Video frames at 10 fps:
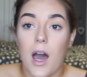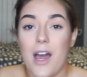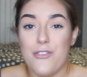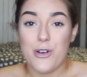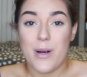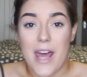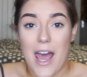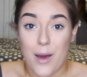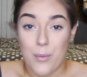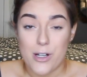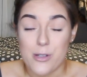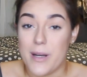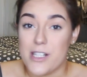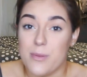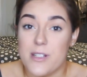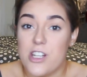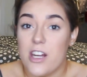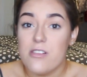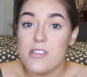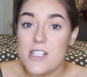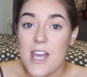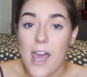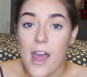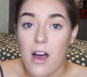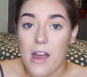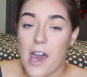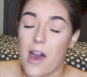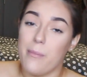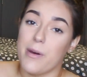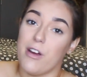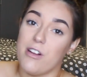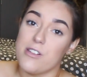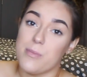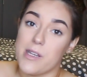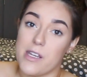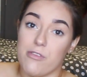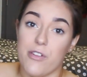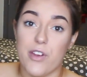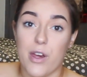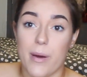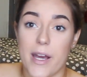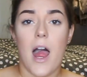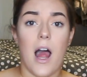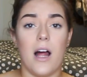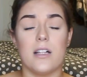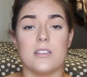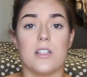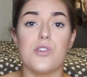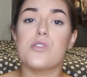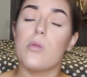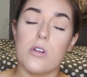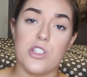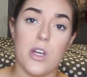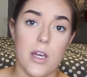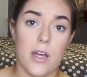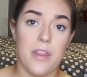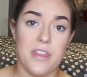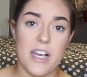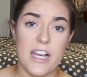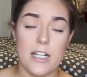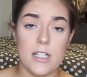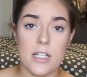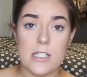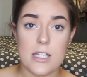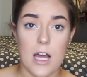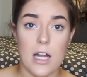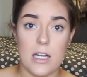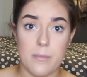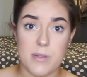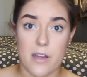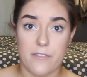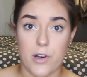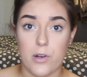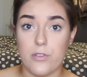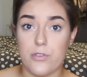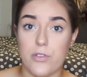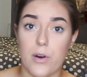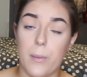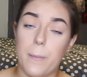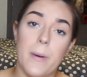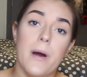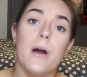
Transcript: Hi everyone and welcome back to my channel. Today I am going to be reviewing and swatching the Luster Lipstick Vault from